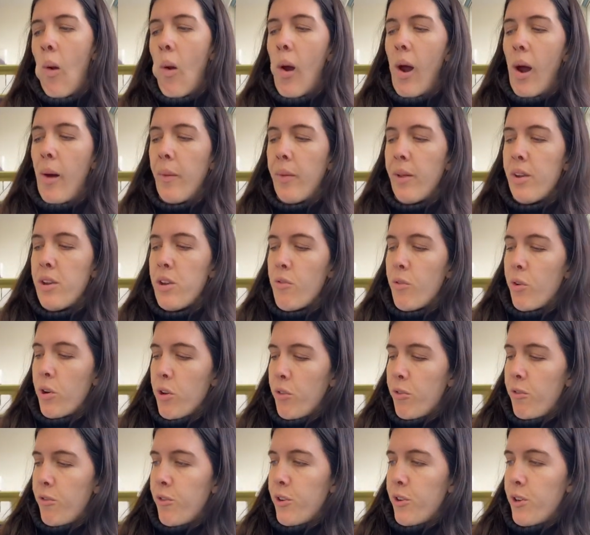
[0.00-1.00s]
And then you've got
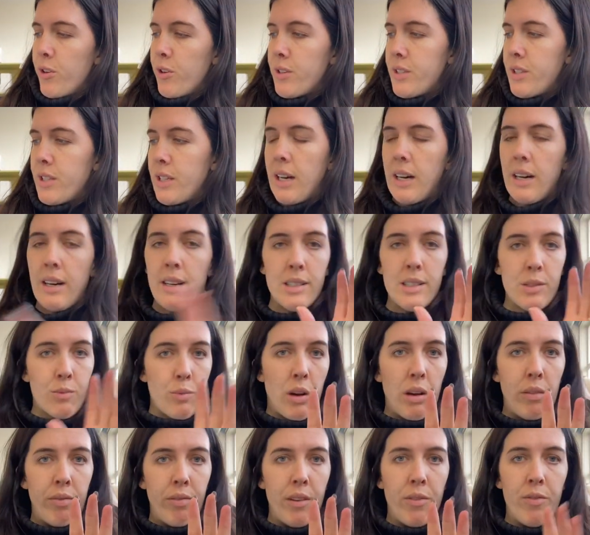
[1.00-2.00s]
your first task,
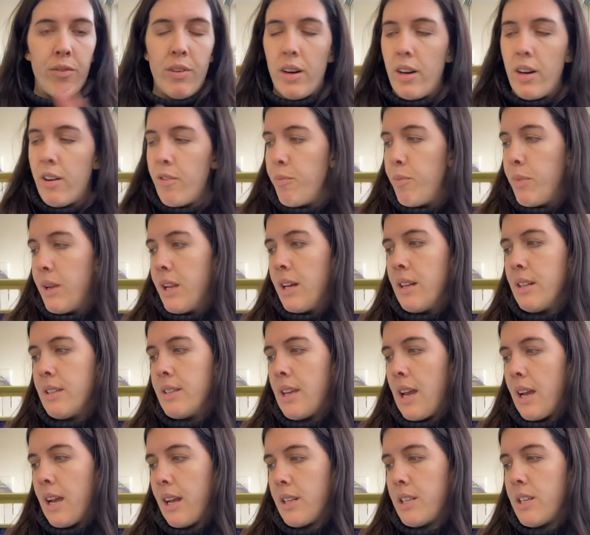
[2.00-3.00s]
roughly 5 minutes,
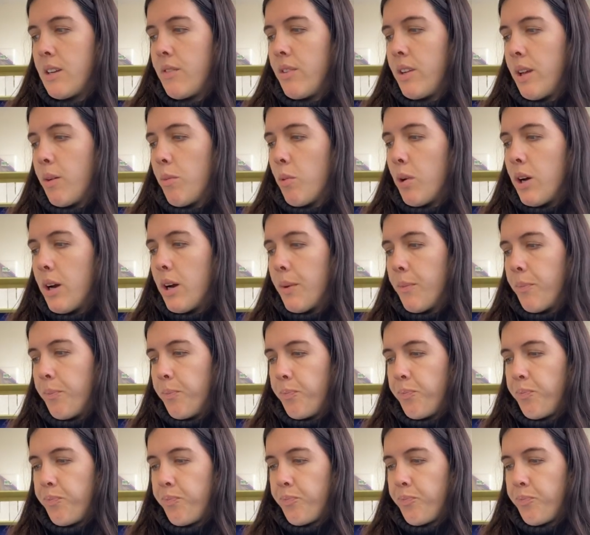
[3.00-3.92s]
activity 1.